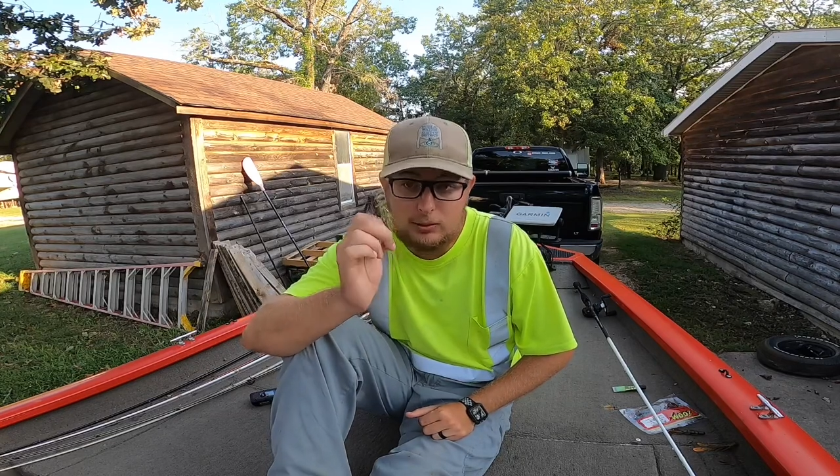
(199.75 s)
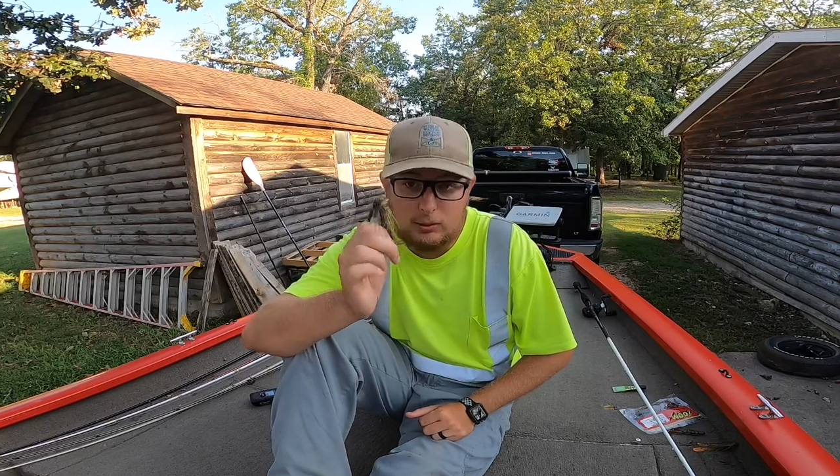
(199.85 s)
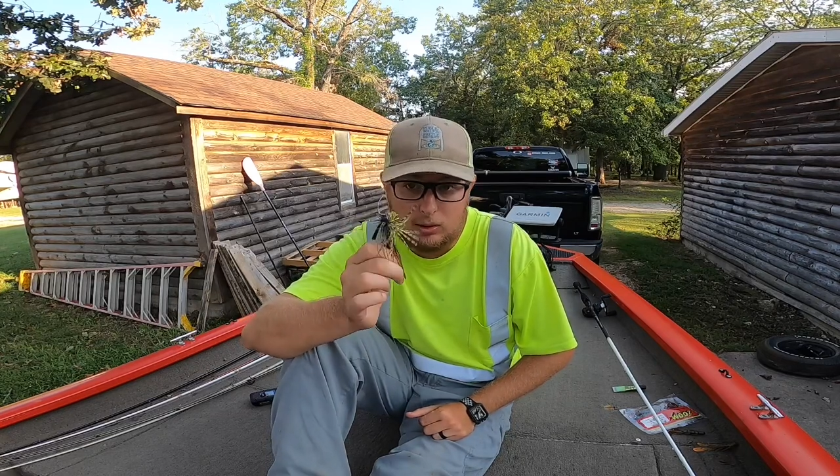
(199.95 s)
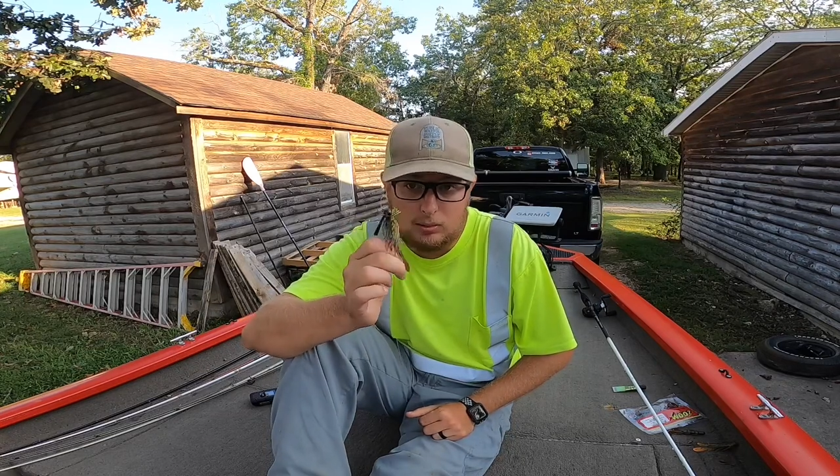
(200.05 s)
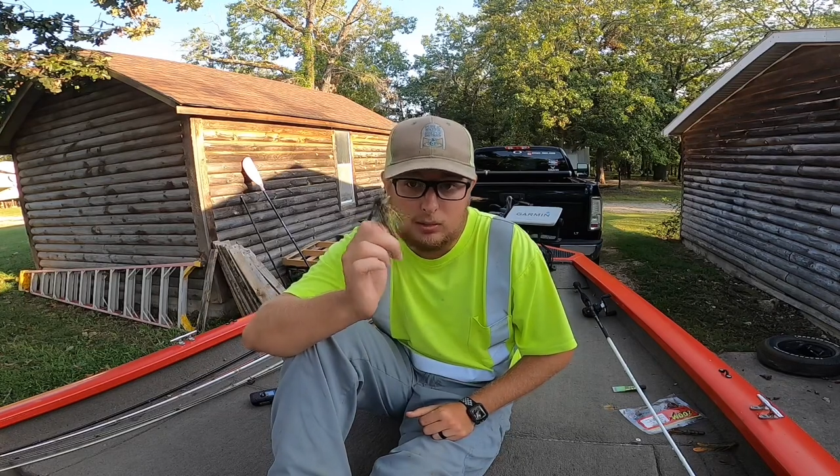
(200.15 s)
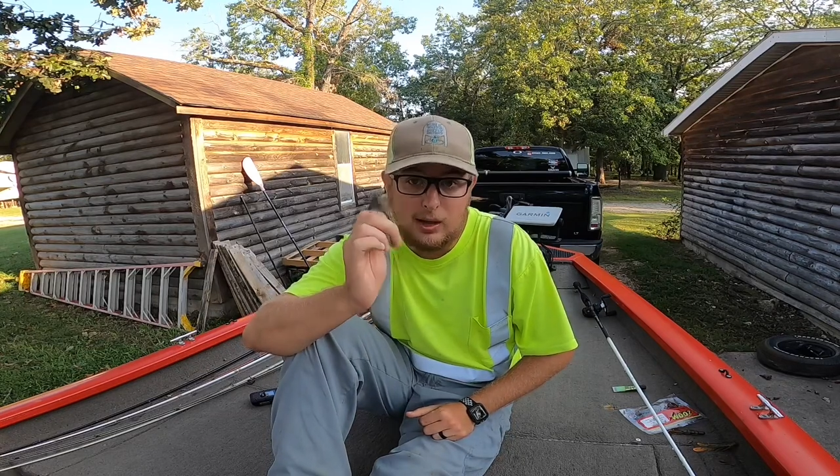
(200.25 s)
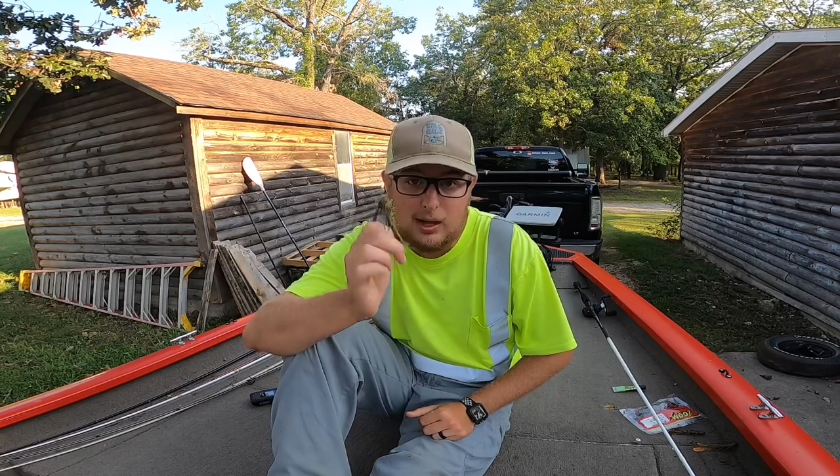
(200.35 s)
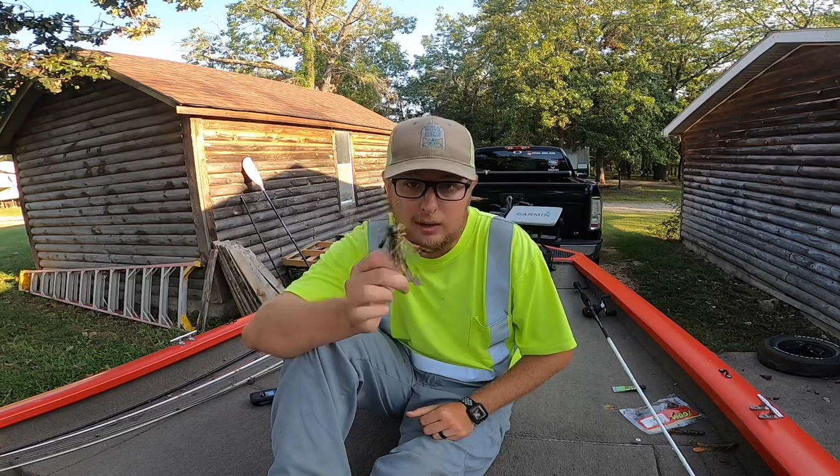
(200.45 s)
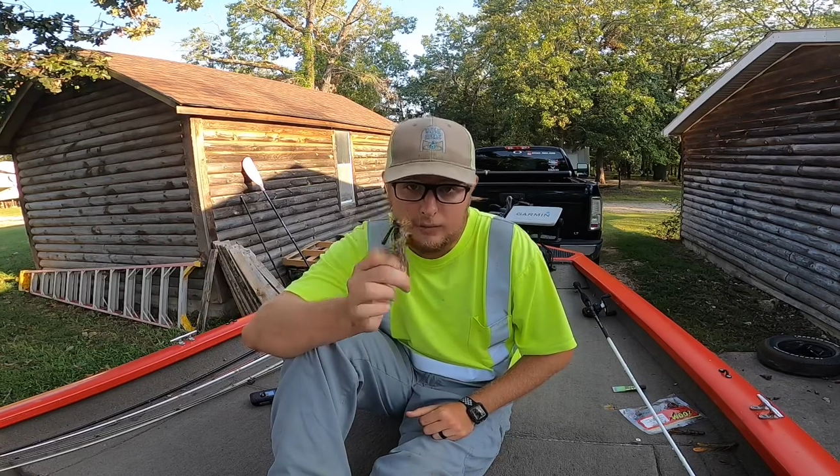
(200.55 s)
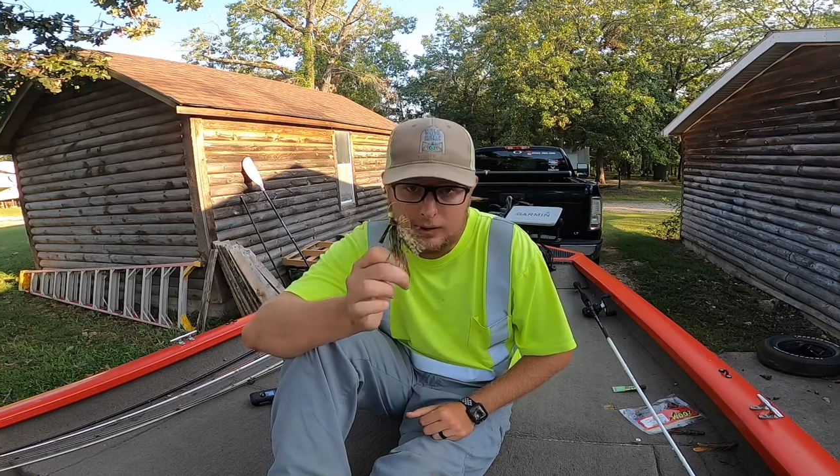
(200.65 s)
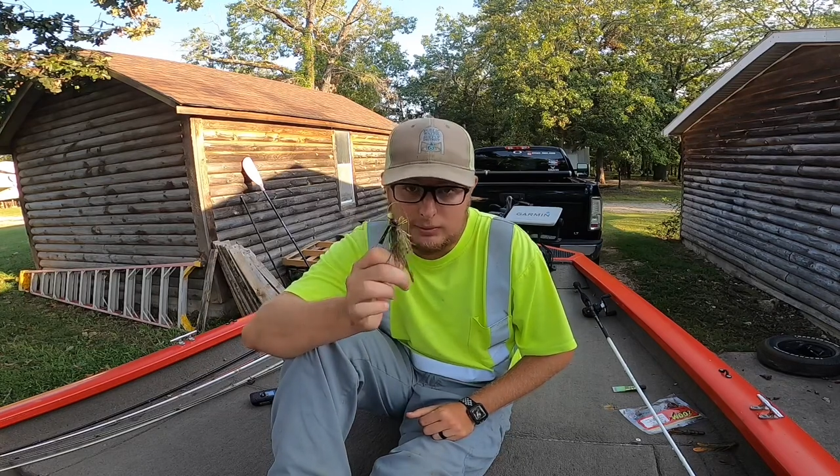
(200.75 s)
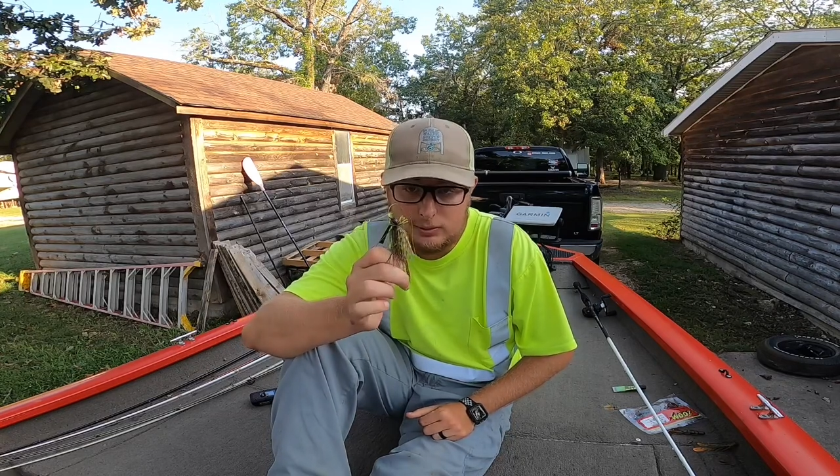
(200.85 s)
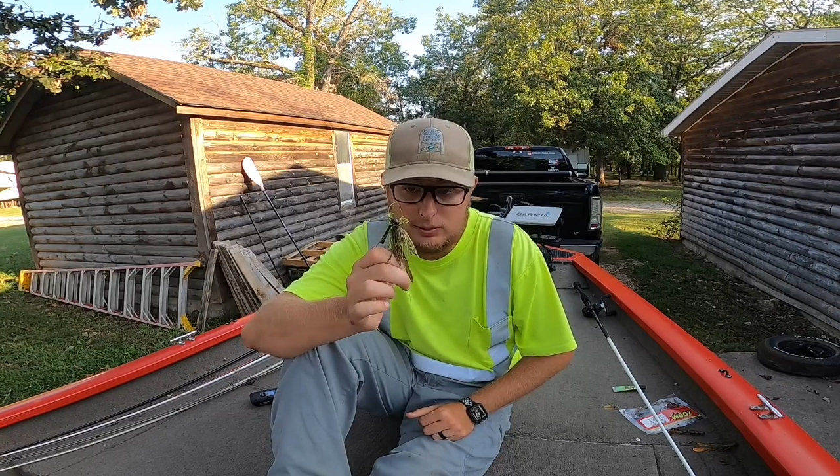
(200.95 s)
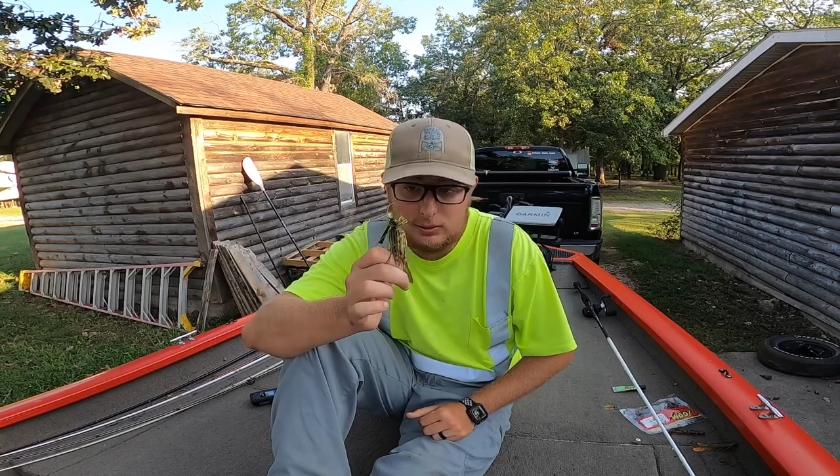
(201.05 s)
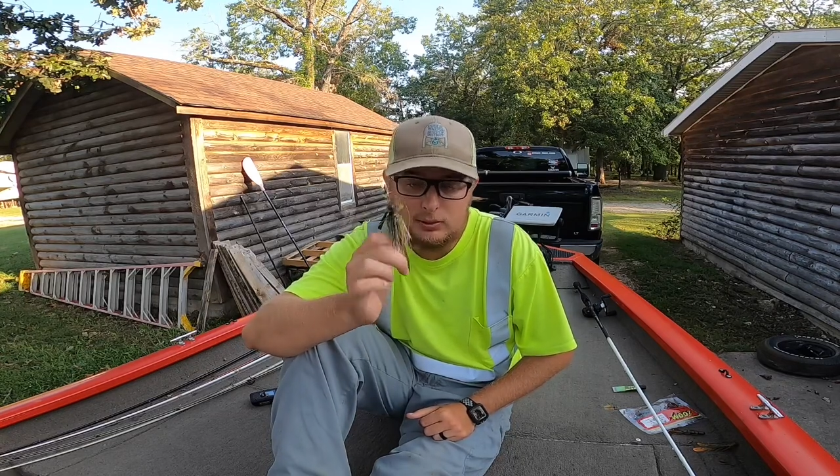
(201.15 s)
throw a half ounce